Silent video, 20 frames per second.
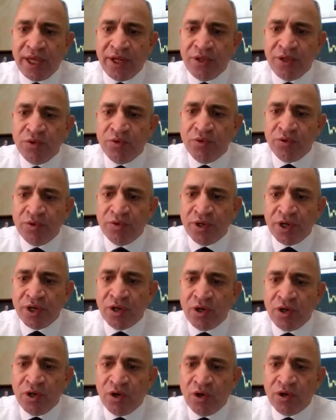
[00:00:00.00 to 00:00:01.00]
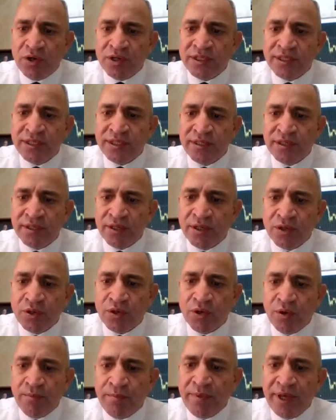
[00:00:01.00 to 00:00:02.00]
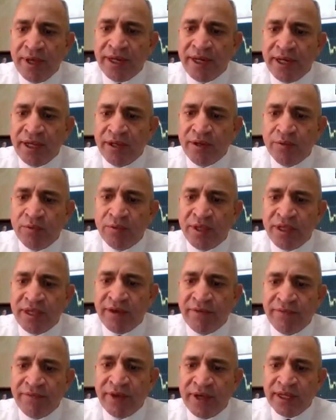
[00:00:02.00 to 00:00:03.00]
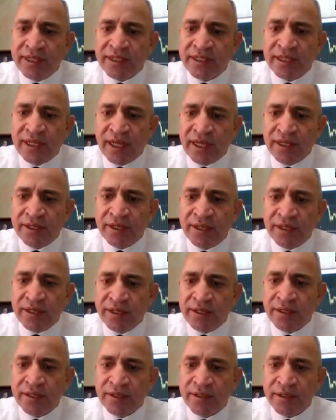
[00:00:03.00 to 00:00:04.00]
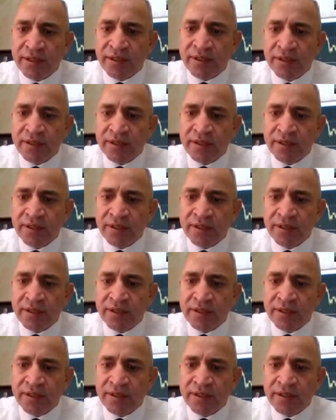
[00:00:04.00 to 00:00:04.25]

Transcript: with a new close comparing with the first candle.